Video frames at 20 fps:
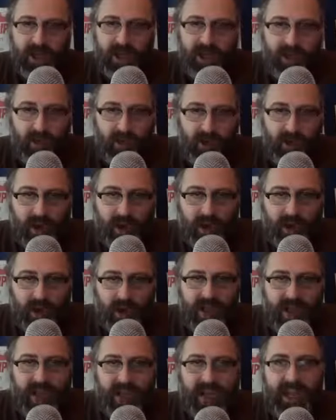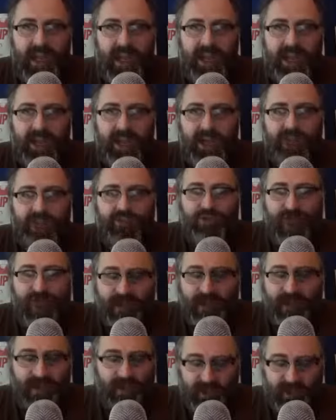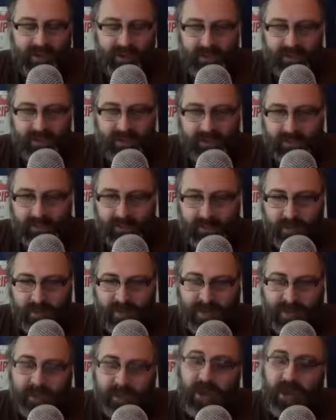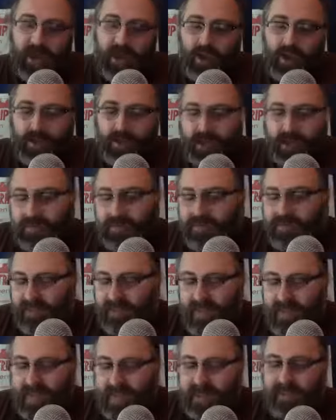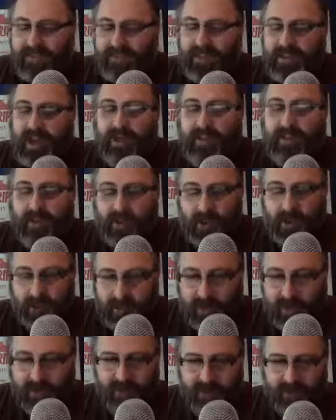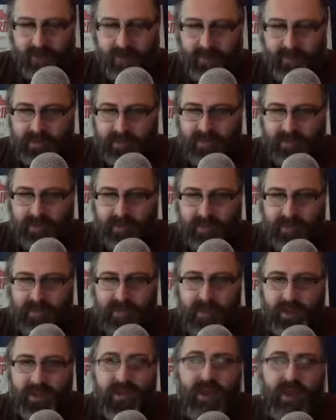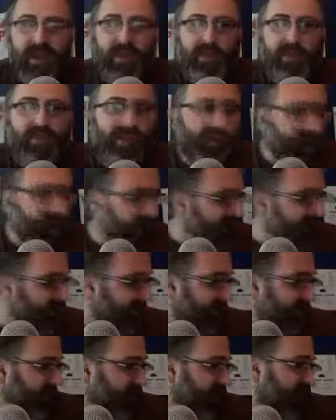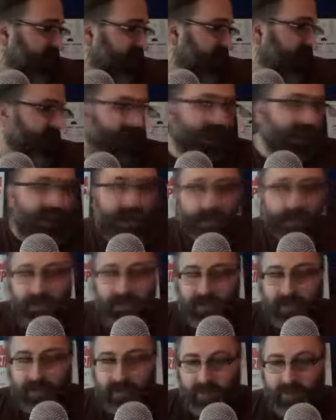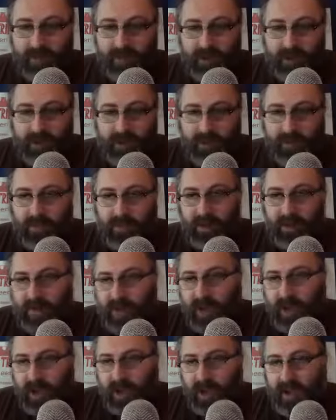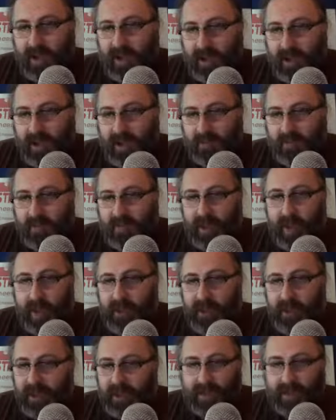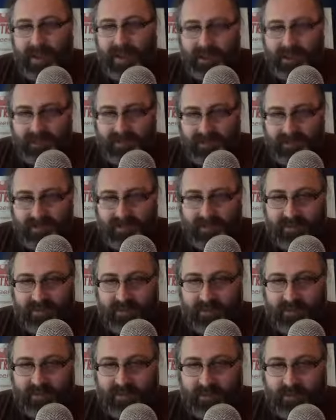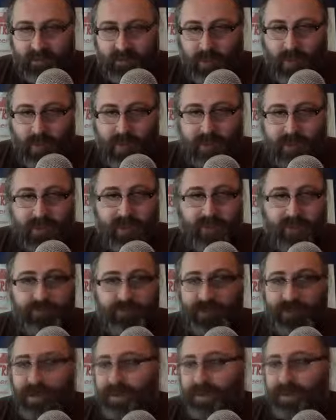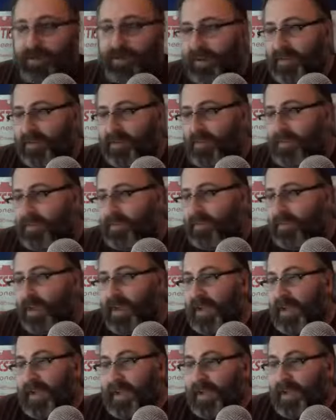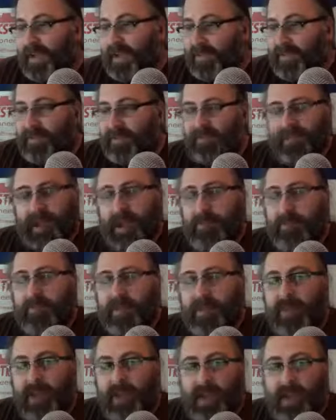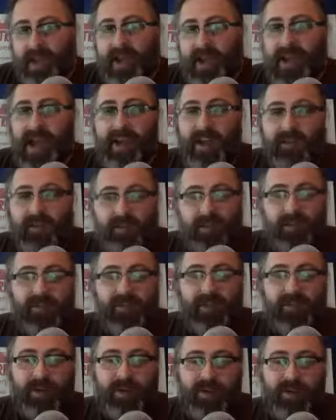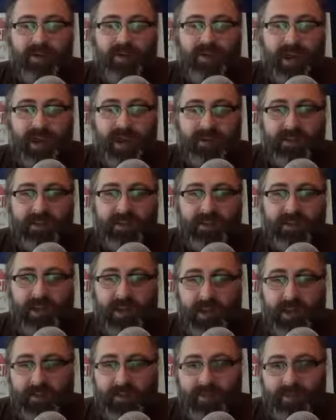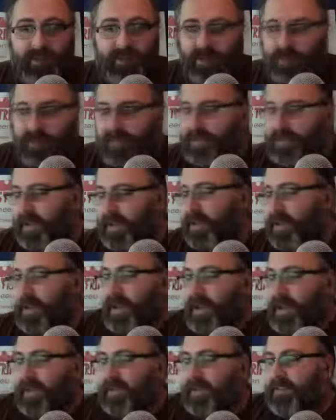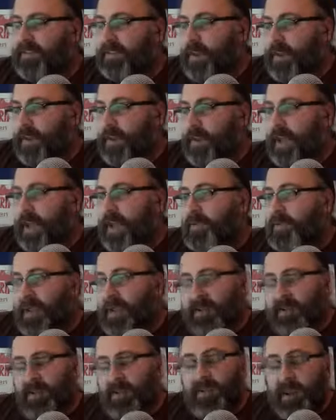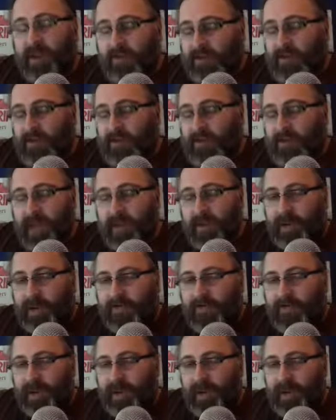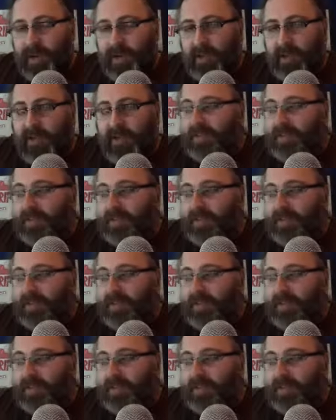You are incorrectly thinking that that's what I'm saying. What I'm saying is that I do not concern myself with it because the outcome, whether I am the only being in existence or whether reality exists, is the same because I have to experience reality that I am experiencing. So it makes no difference to how I live my life.